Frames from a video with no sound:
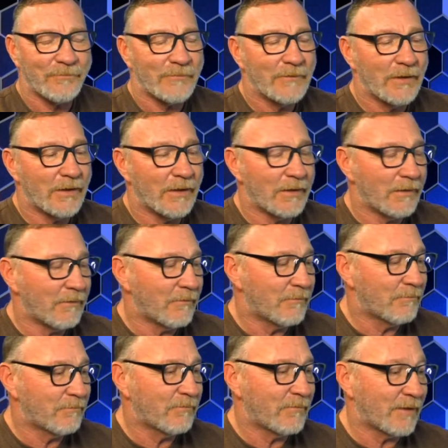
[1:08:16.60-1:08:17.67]
and
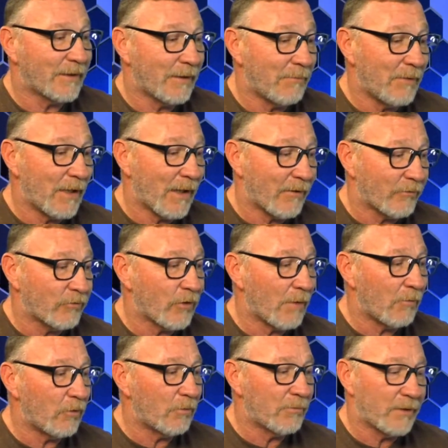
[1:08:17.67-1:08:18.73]
to keep me out of
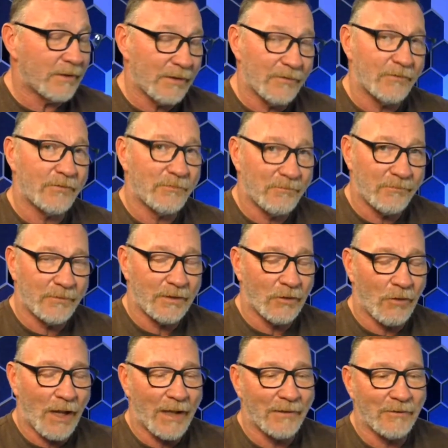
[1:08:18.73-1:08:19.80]
trouble because,
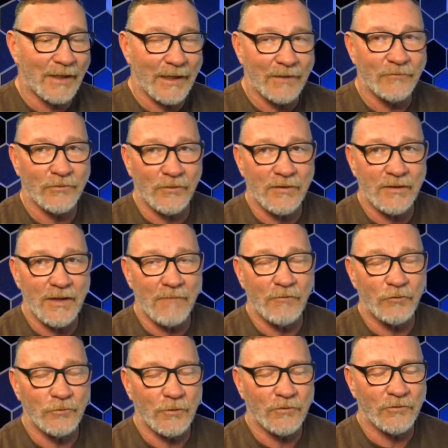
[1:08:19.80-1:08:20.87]
idle hands are the
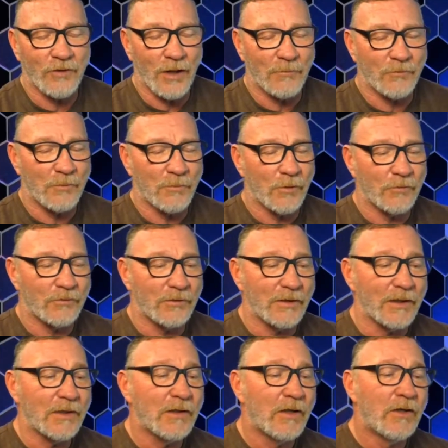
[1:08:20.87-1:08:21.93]
devil's workshop,
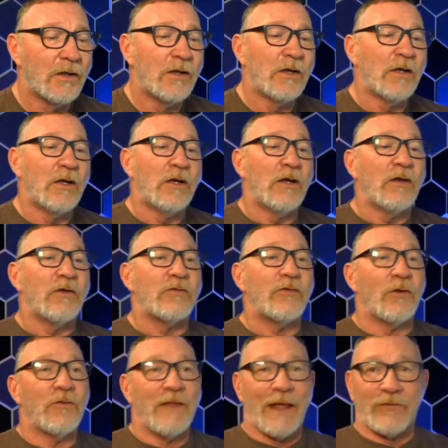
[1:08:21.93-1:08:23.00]
supposedly.
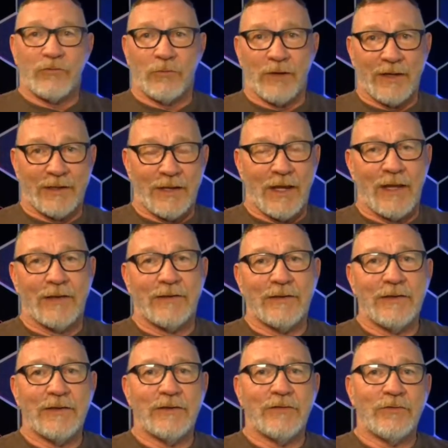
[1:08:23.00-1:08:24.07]
So that's when I got
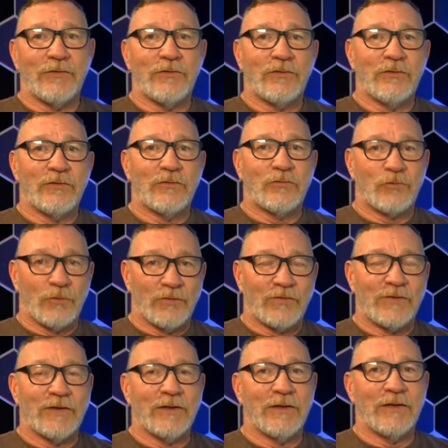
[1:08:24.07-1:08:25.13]

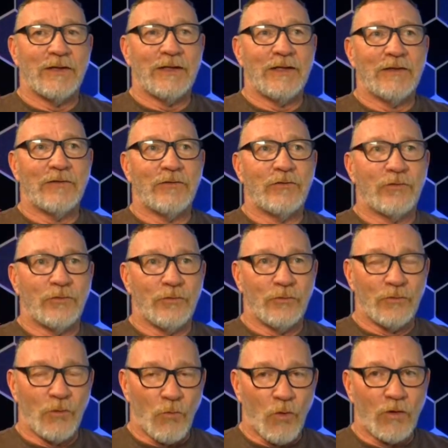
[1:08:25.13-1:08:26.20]
interested into
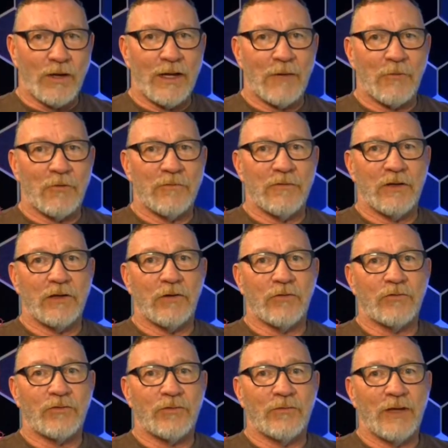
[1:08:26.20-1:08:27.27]
the Warhammer
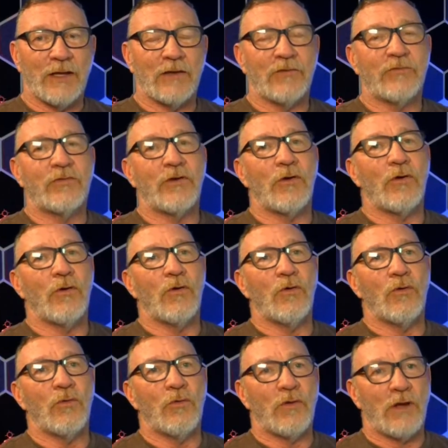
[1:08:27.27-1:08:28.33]
figures. And
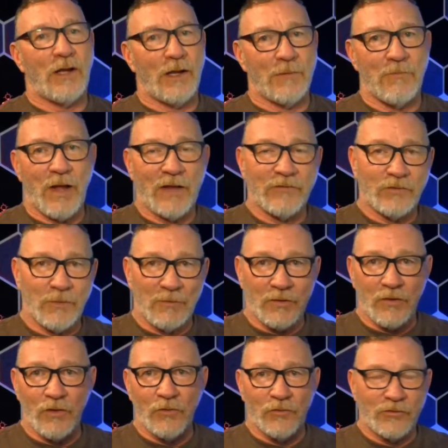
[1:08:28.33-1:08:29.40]
so I bought some of
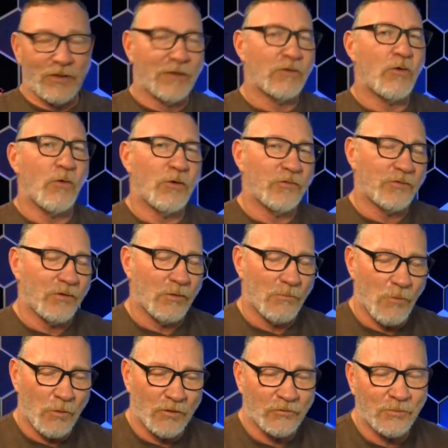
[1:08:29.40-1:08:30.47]
those. And of course, they're
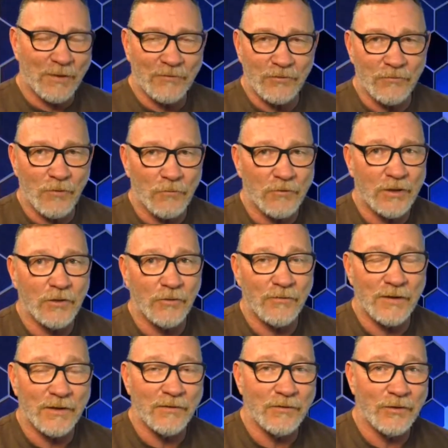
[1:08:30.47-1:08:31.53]
more expensive over here
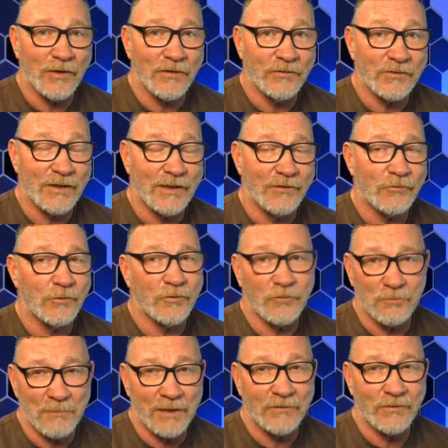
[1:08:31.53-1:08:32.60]
than in the United States, which
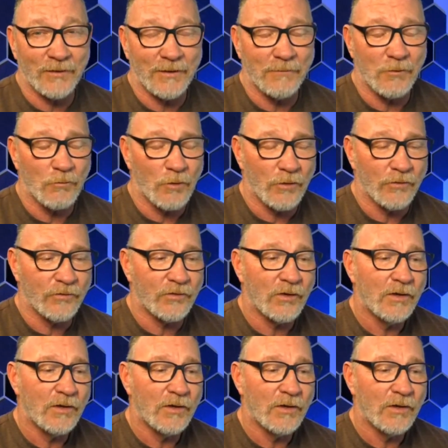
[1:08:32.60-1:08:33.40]
makes it even worse.